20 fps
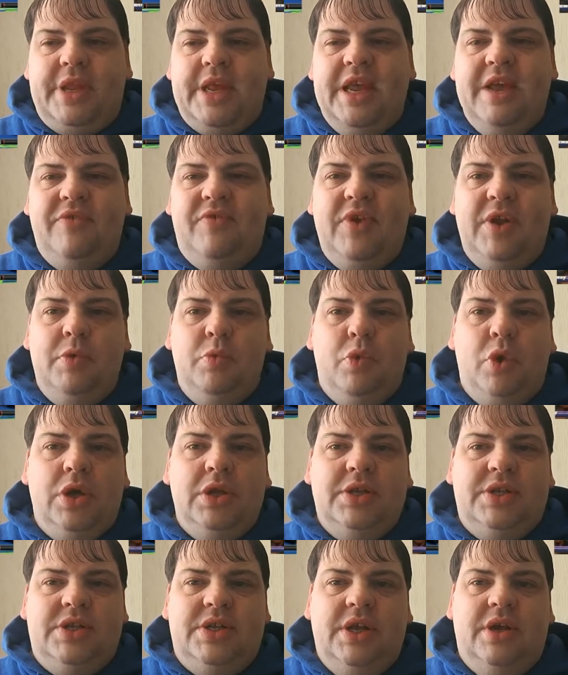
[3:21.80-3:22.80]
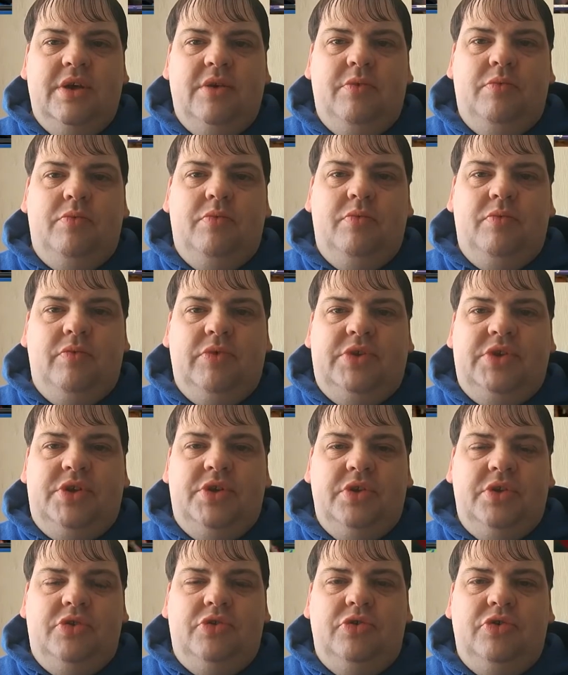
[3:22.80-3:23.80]
If he was the
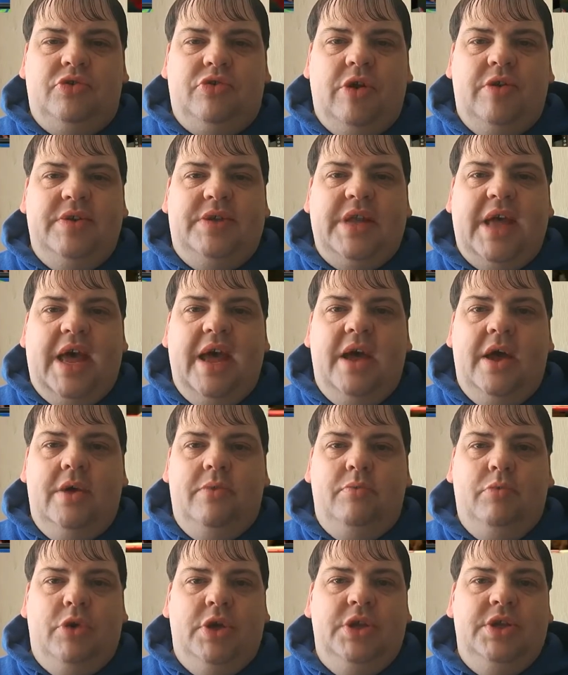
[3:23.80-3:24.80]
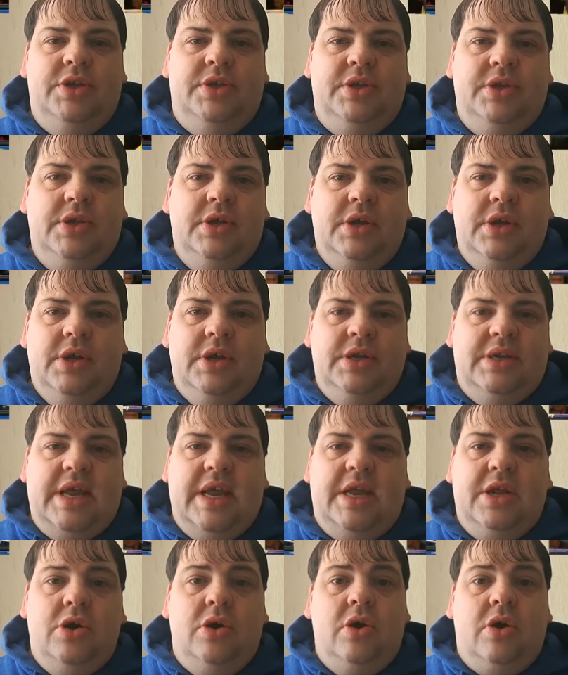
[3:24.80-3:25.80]
George Groves that was
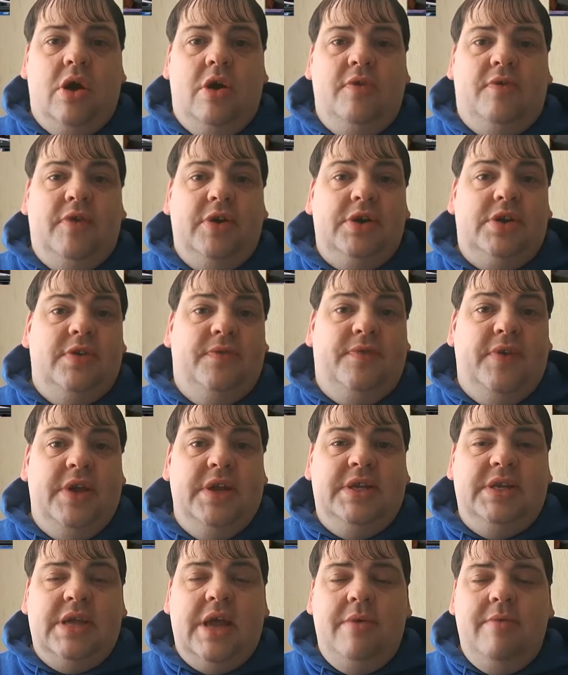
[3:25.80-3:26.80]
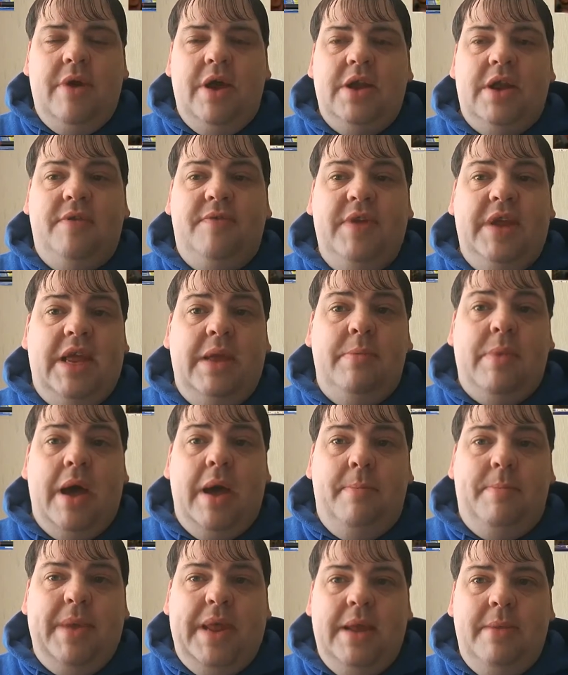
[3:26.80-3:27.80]
taking on Carl Froch the first time around, I think he might
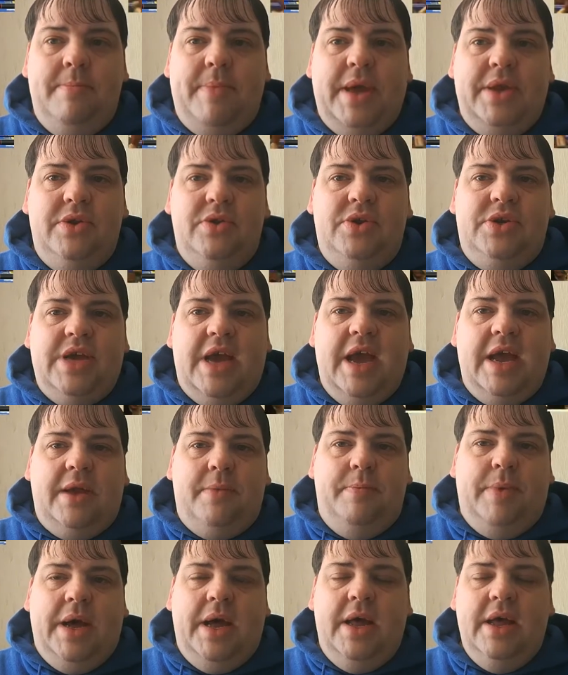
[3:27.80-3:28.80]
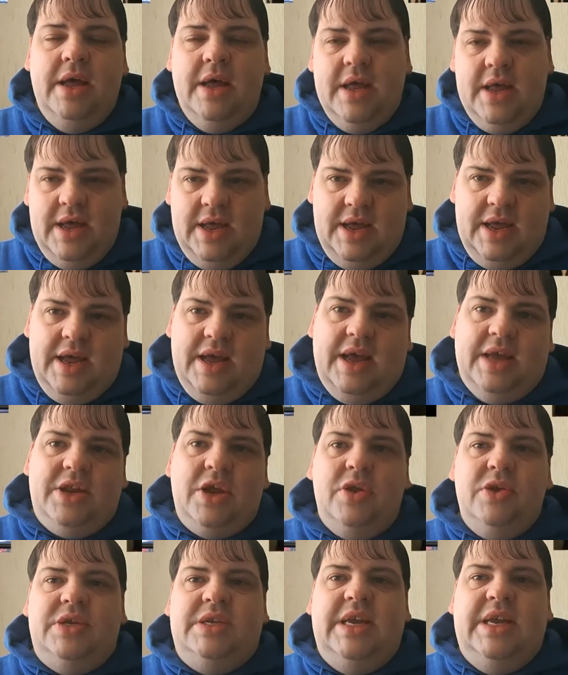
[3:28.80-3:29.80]
have beaten Badou Jack, but I
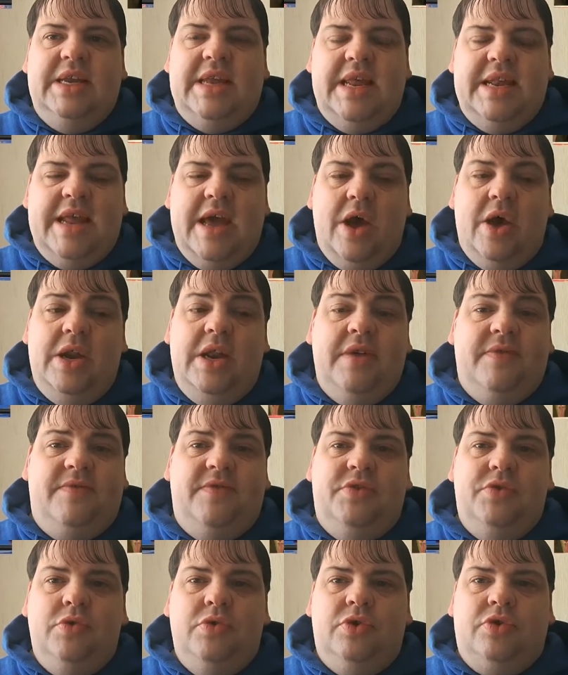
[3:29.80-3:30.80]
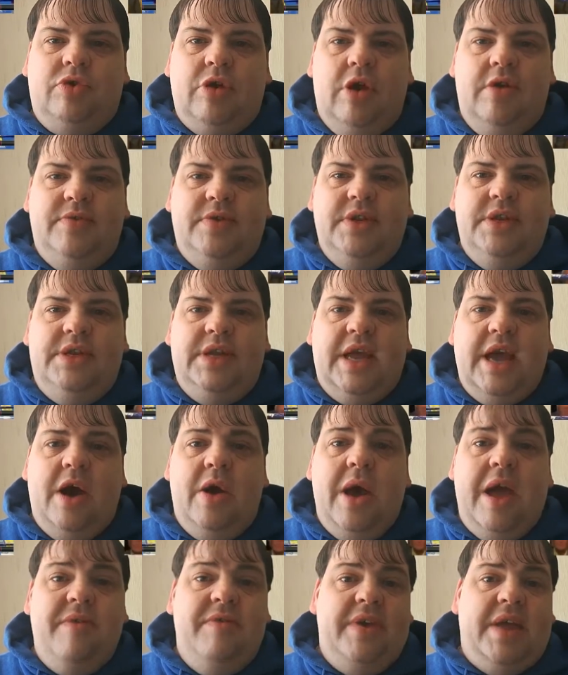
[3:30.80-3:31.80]
don't see that now. And if George Groves and
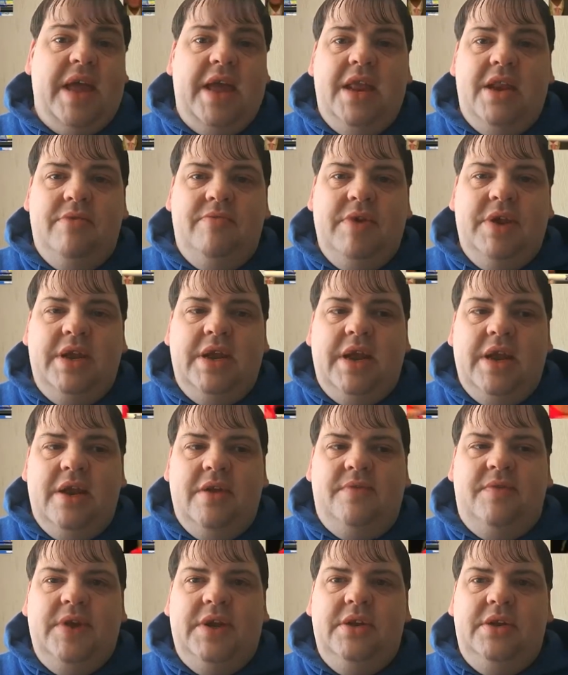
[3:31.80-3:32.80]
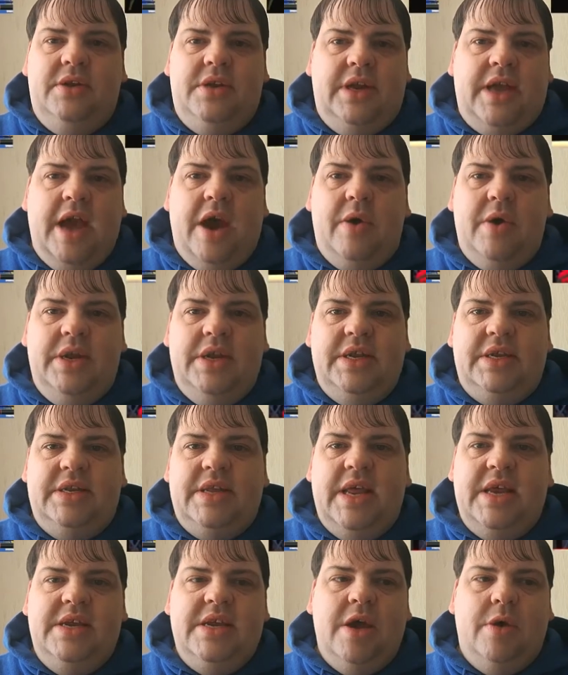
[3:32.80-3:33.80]
degale ever get in the ring again, I think degale at this
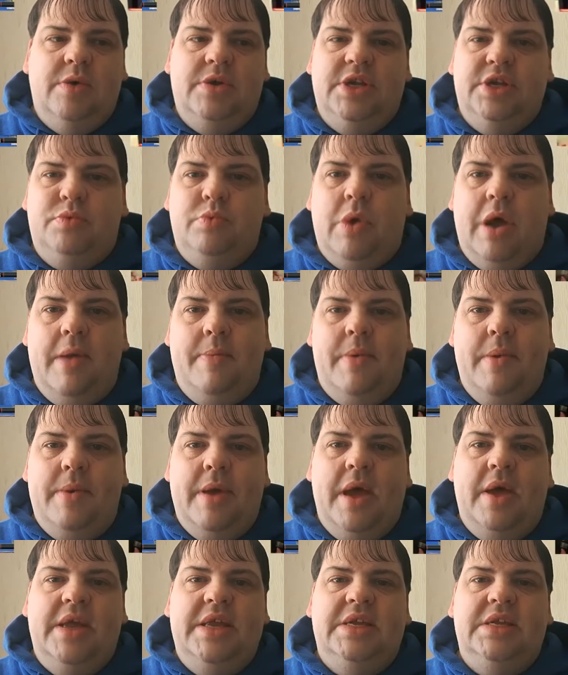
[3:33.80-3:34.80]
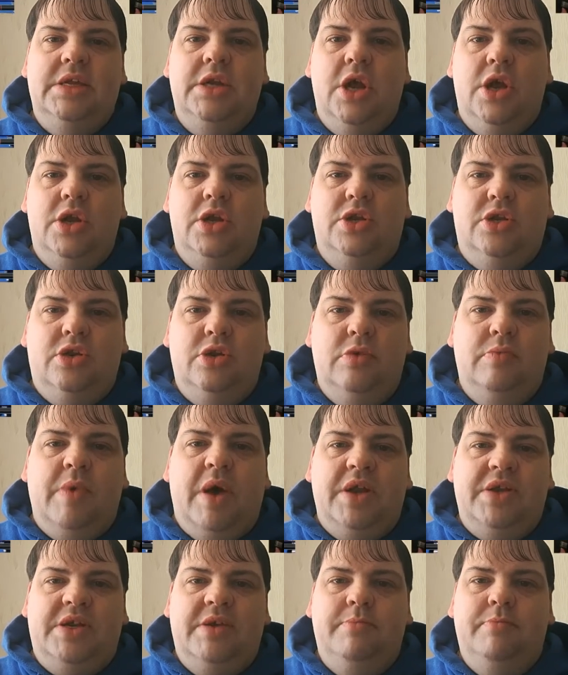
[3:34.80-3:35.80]
stage now will just wipe him out. He's learnt too
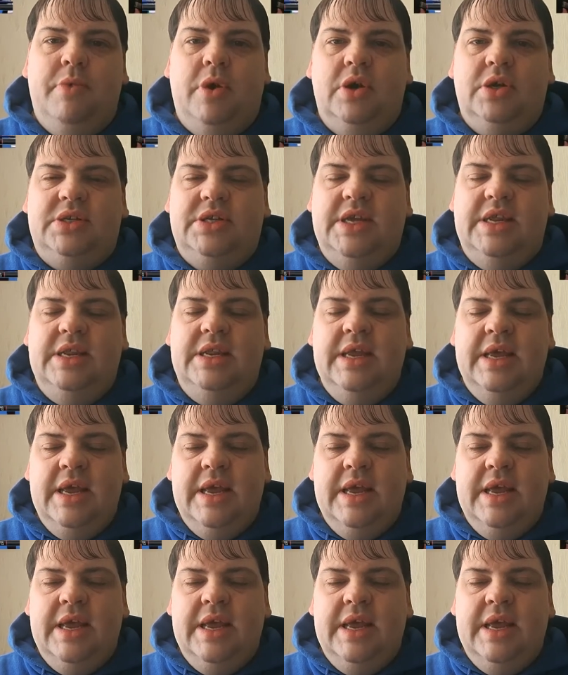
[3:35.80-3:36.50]
much in boxing.